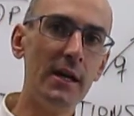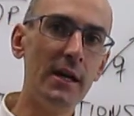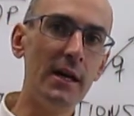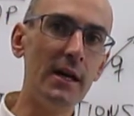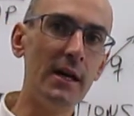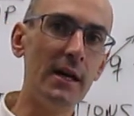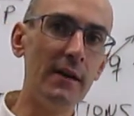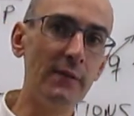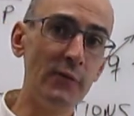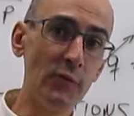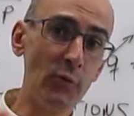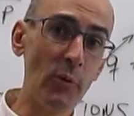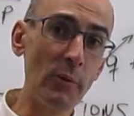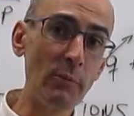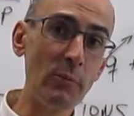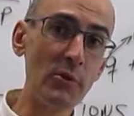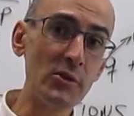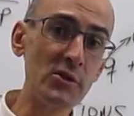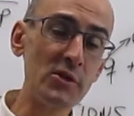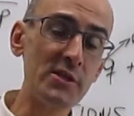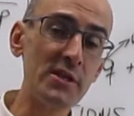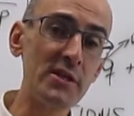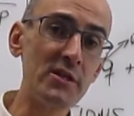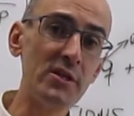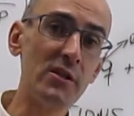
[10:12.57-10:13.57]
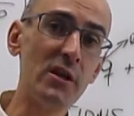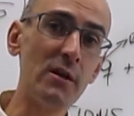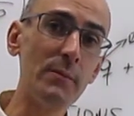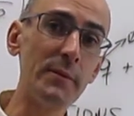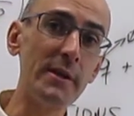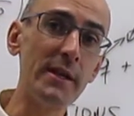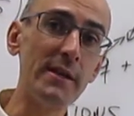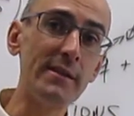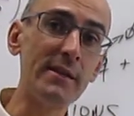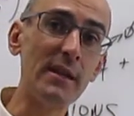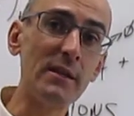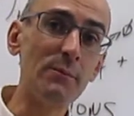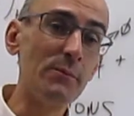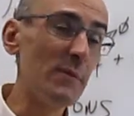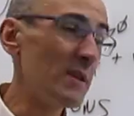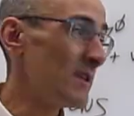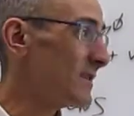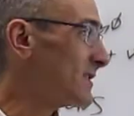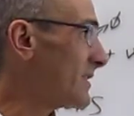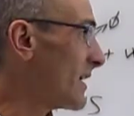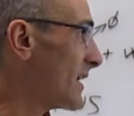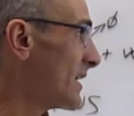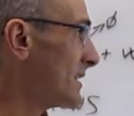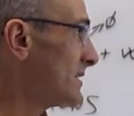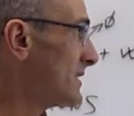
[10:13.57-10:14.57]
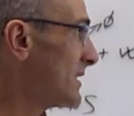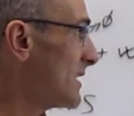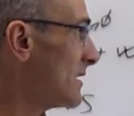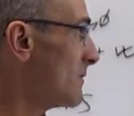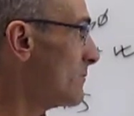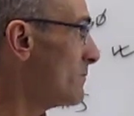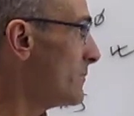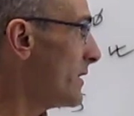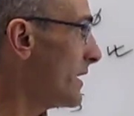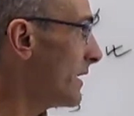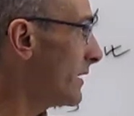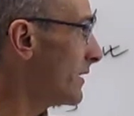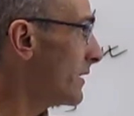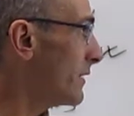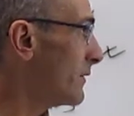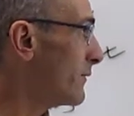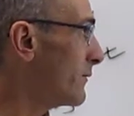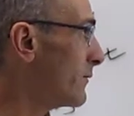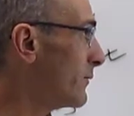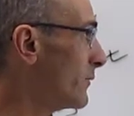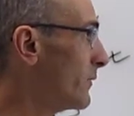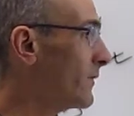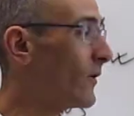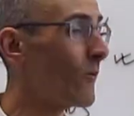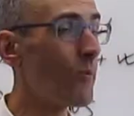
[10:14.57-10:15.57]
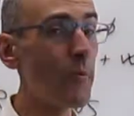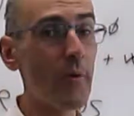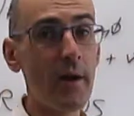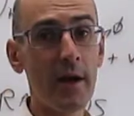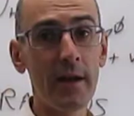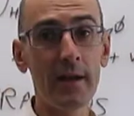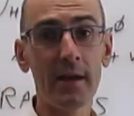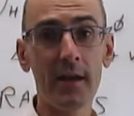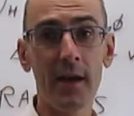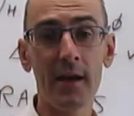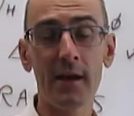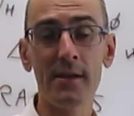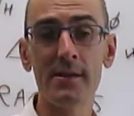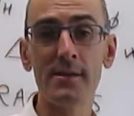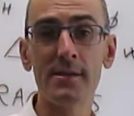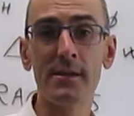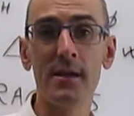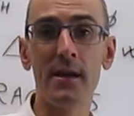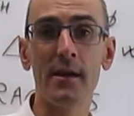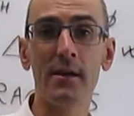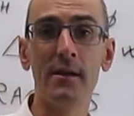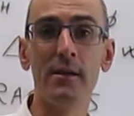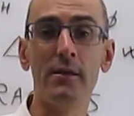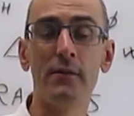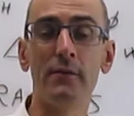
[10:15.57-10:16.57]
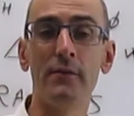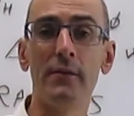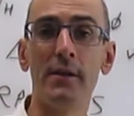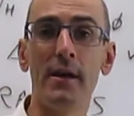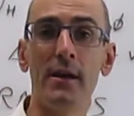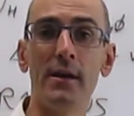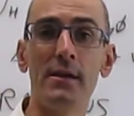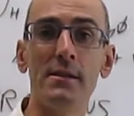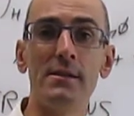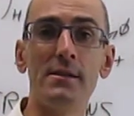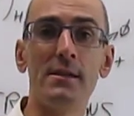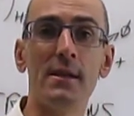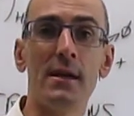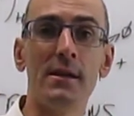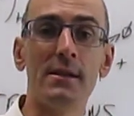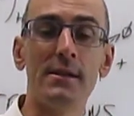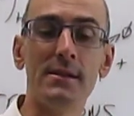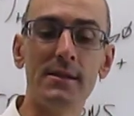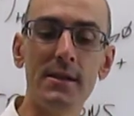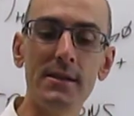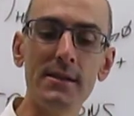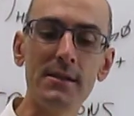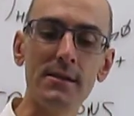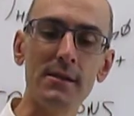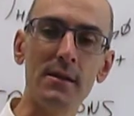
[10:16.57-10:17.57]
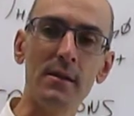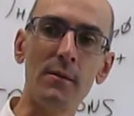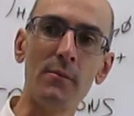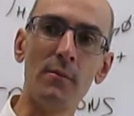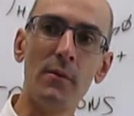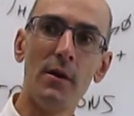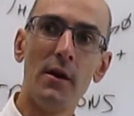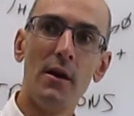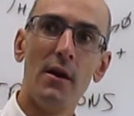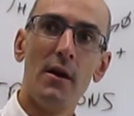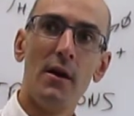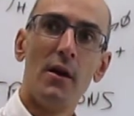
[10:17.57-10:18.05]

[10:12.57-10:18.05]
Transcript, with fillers: uh, if the repulsions are dominant, that means that as they make it through the right-hand side of that uh, system,